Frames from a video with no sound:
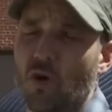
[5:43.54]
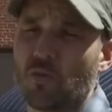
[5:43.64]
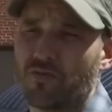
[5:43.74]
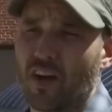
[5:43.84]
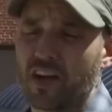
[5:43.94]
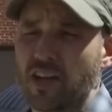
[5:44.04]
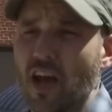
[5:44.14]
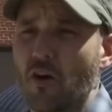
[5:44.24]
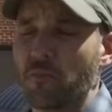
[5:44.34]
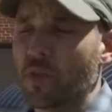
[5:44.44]
what we find
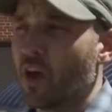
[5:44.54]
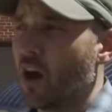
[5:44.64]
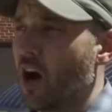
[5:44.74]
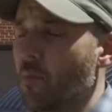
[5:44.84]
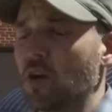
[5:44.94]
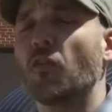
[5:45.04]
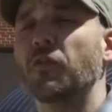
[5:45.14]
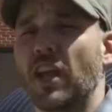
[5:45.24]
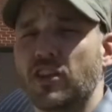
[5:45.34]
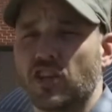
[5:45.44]
out um, and
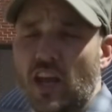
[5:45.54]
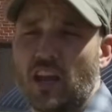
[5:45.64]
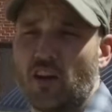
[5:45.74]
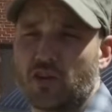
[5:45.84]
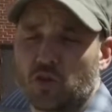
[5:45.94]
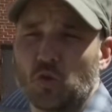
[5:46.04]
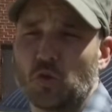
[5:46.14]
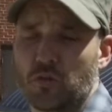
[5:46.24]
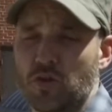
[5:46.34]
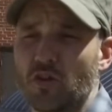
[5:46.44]
hopefully educate our school
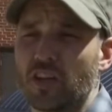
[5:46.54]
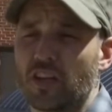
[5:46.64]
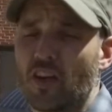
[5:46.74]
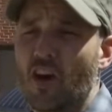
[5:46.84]
community